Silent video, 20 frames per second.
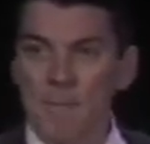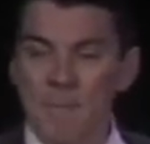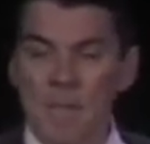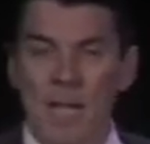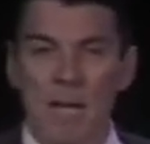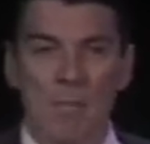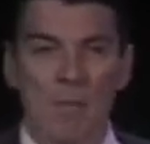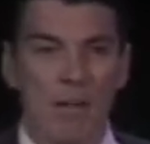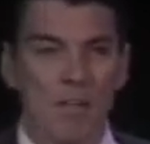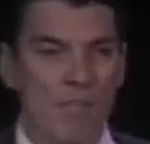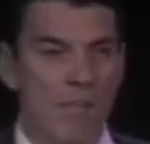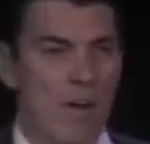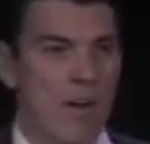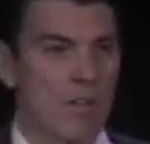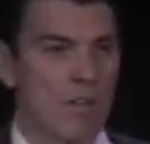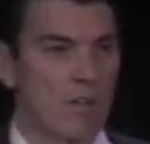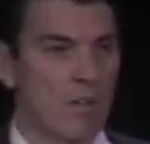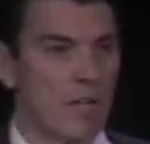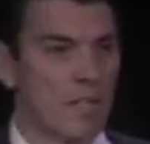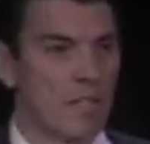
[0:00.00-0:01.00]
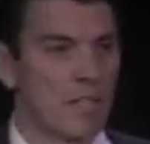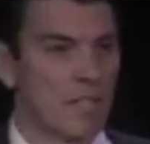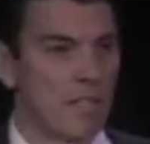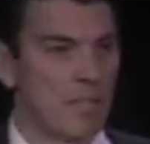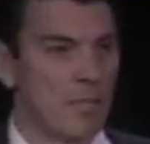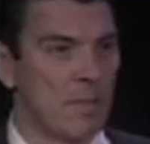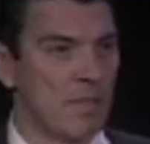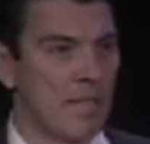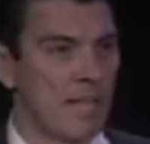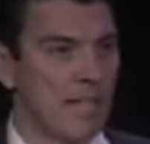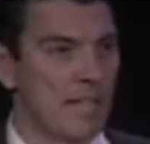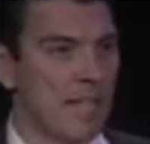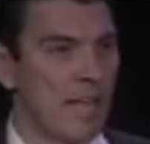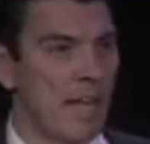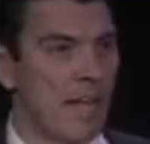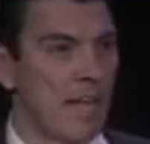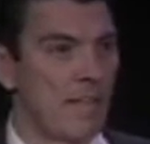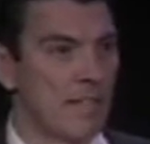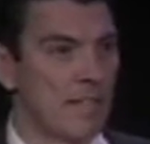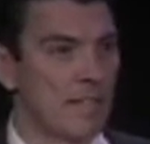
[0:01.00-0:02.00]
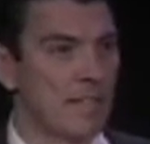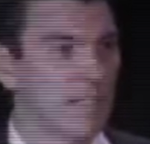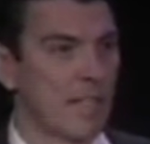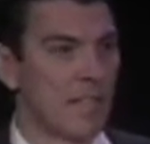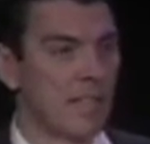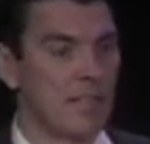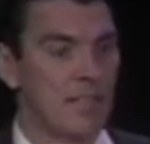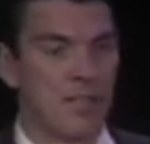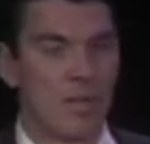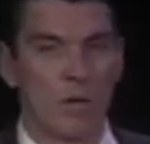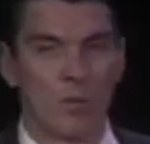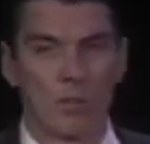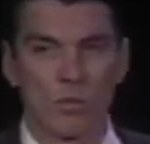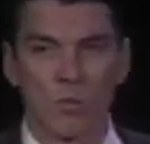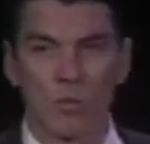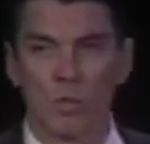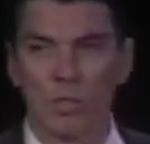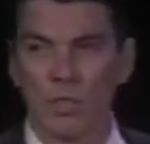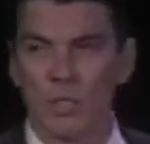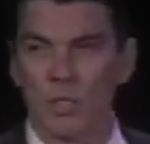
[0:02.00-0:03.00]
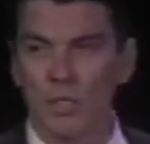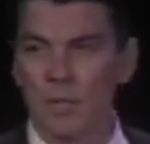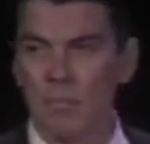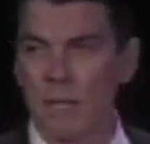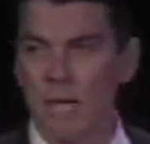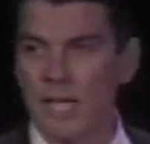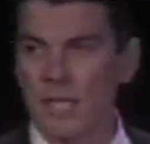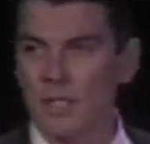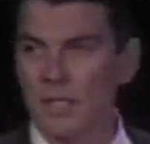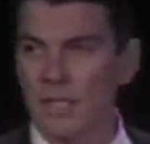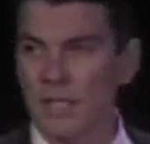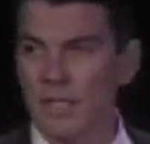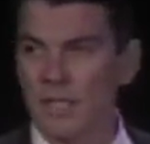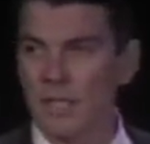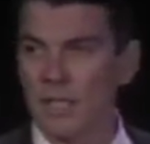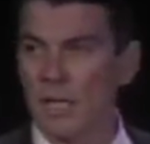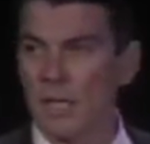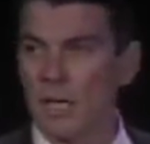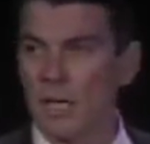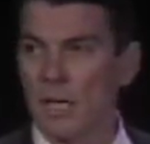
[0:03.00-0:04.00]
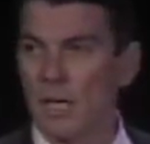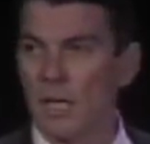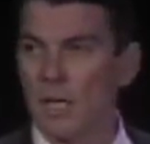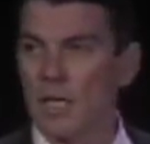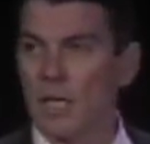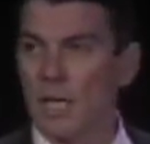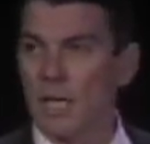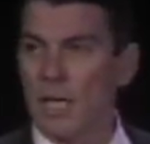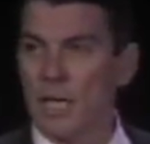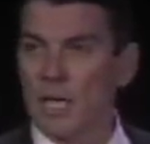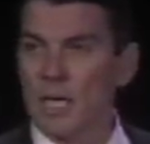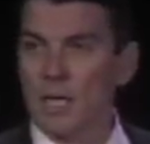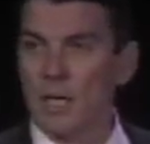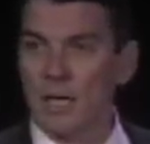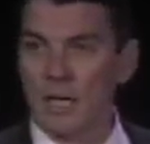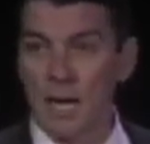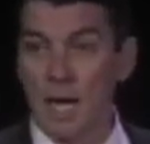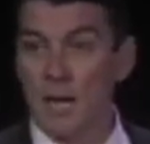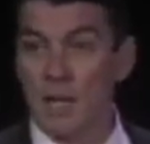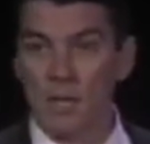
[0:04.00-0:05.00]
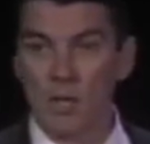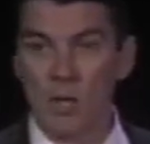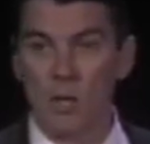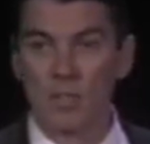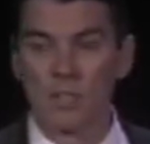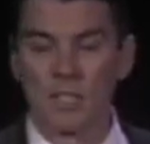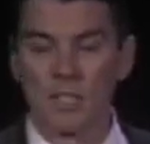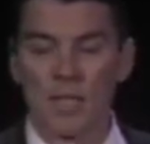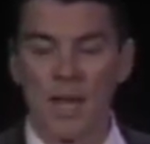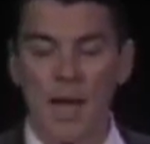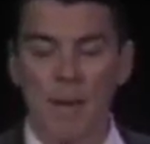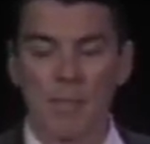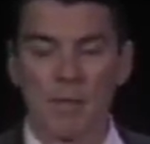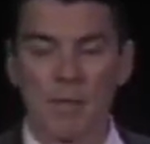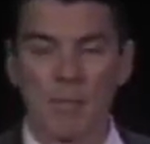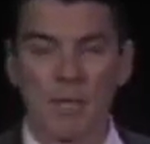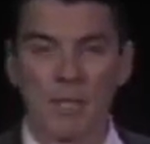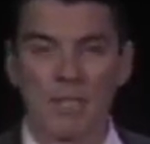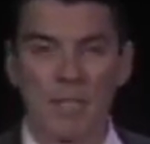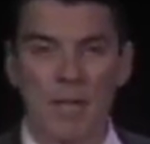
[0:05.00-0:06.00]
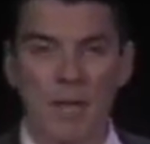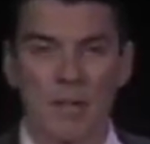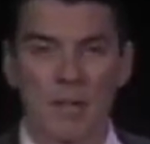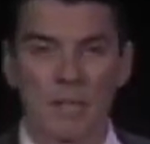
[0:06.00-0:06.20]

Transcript: And my father-in-law said to me that day, he said, it's really amazing, and I didn't know this had happened in my town.